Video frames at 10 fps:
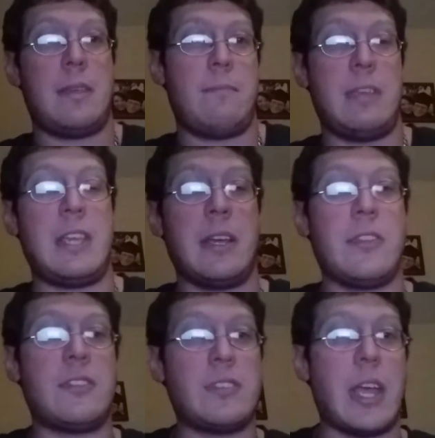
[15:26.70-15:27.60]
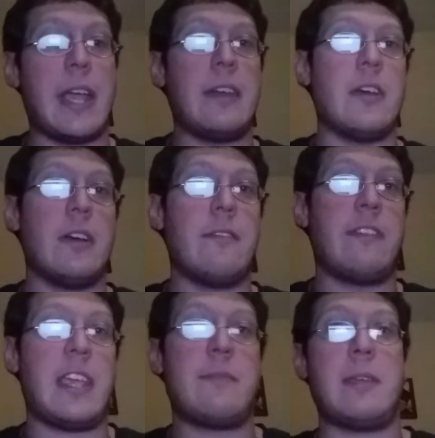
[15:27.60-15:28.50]
being on the side of
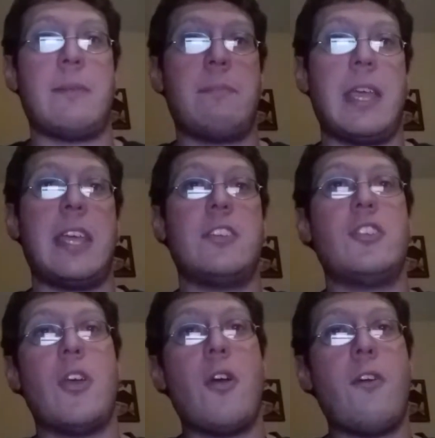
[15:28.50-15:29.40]
Hangman Page